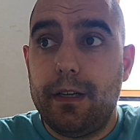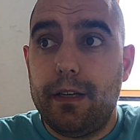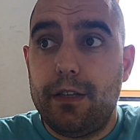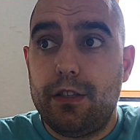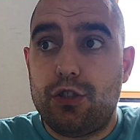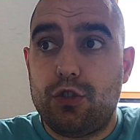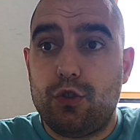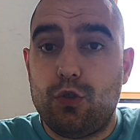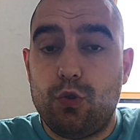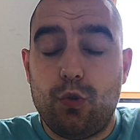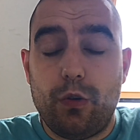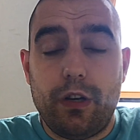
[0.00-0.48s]

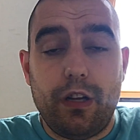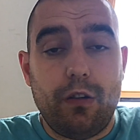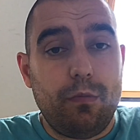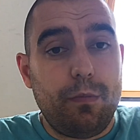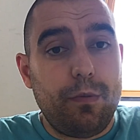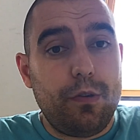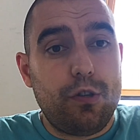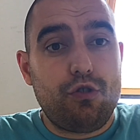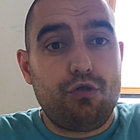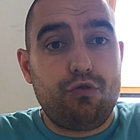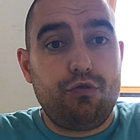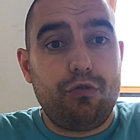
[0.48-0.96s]
So it'll
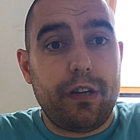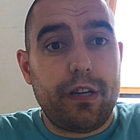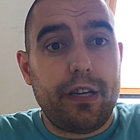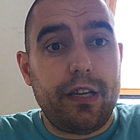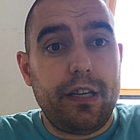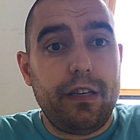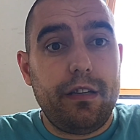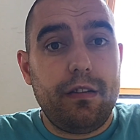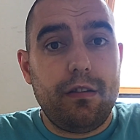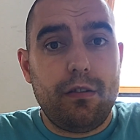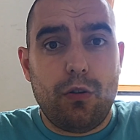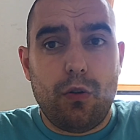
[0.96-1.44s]
be
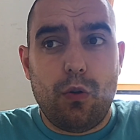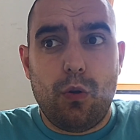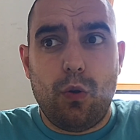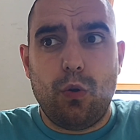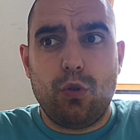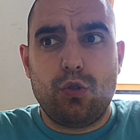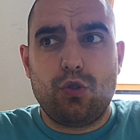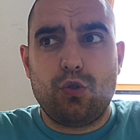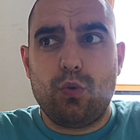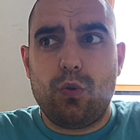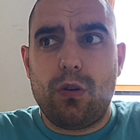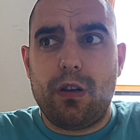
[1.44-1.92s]
tricky.
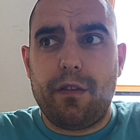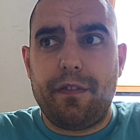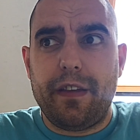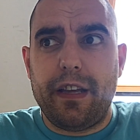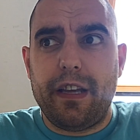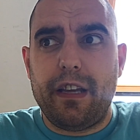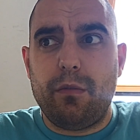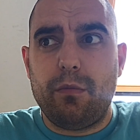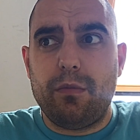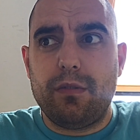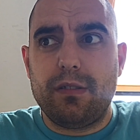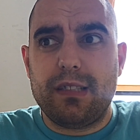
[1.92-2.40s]
Also, I
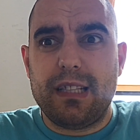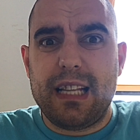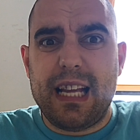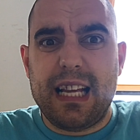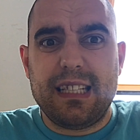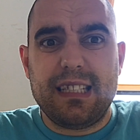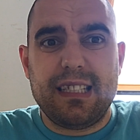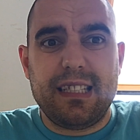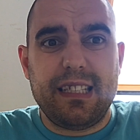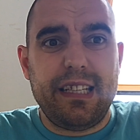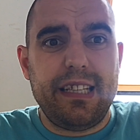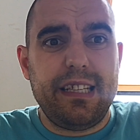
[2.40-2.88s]
think it was
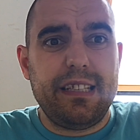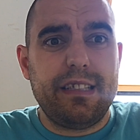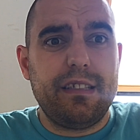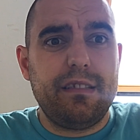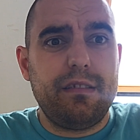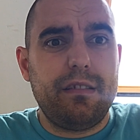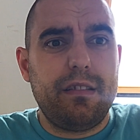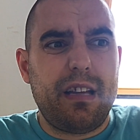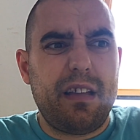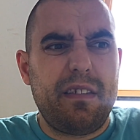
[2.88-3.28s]
last season,